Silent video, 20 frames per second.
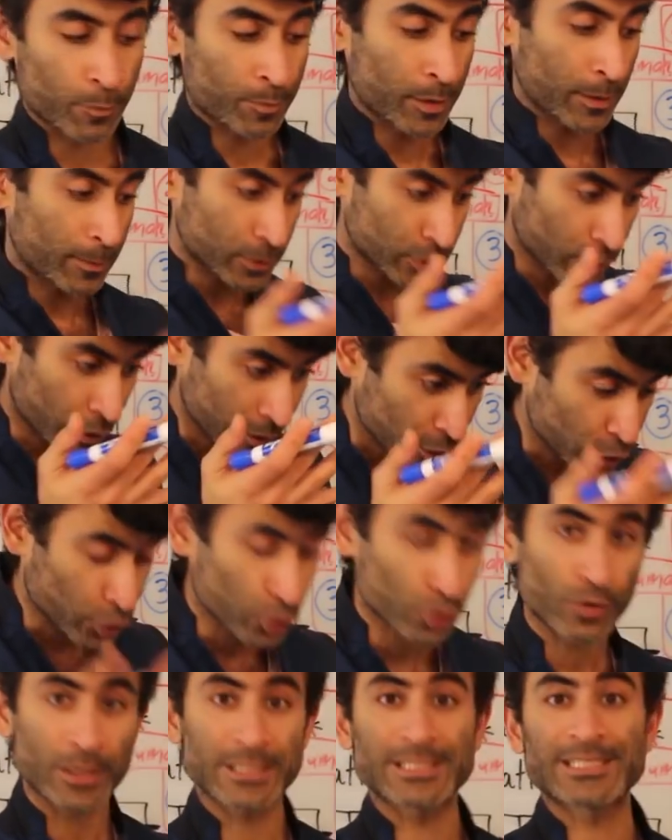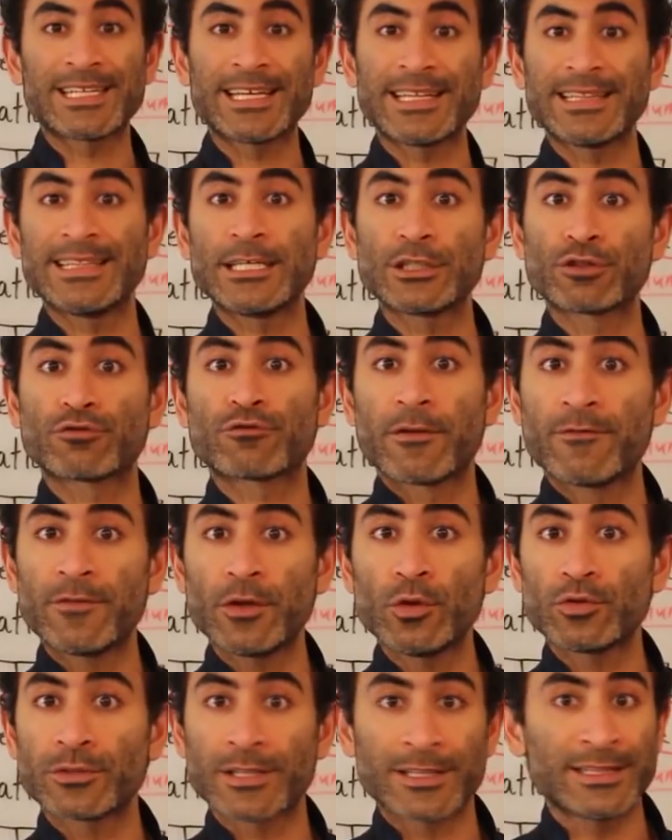So people started trusting these
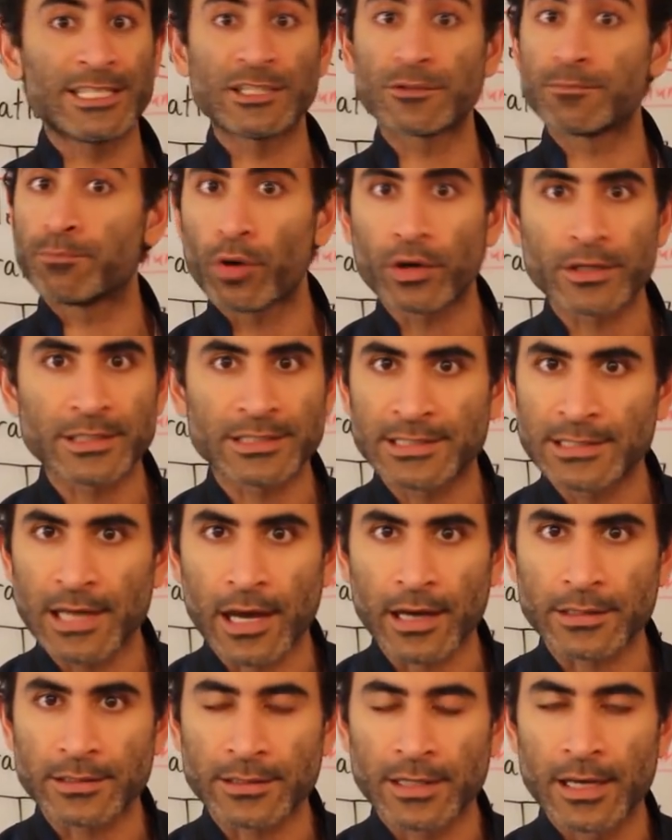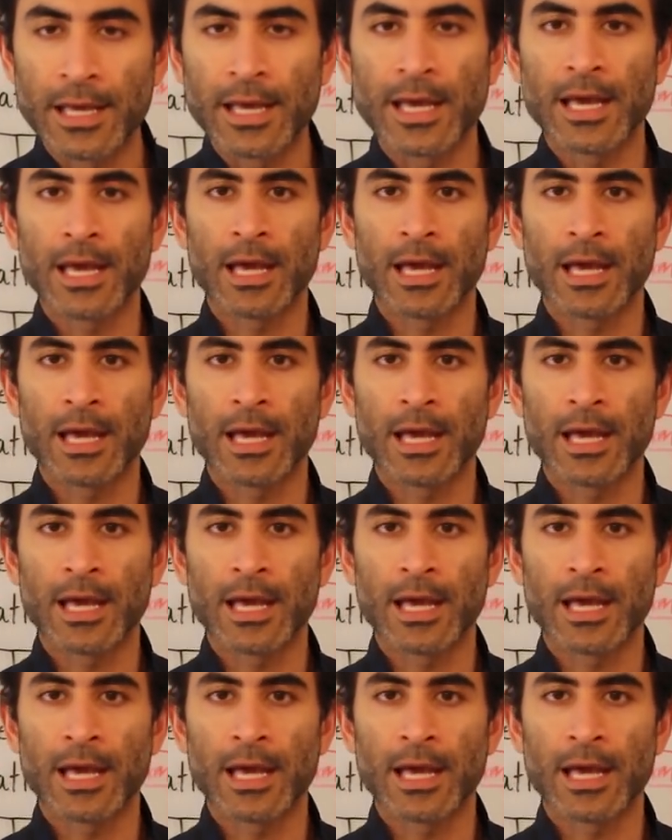reviews and these books sucked.